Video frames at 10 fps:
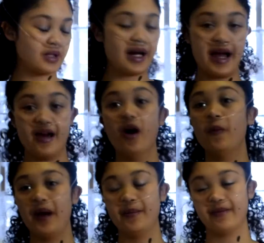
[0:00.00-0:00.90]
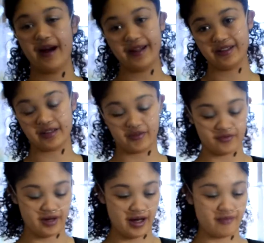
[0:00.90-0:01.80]
I hope I'm right. If
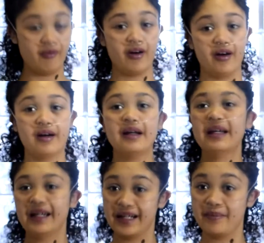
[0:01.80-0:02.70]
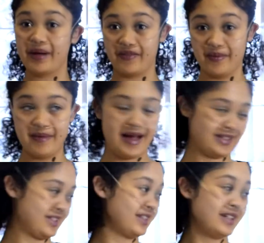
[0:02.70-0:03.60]
not, we're in a bit of a
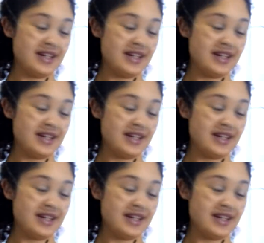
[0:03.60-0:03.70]
mess.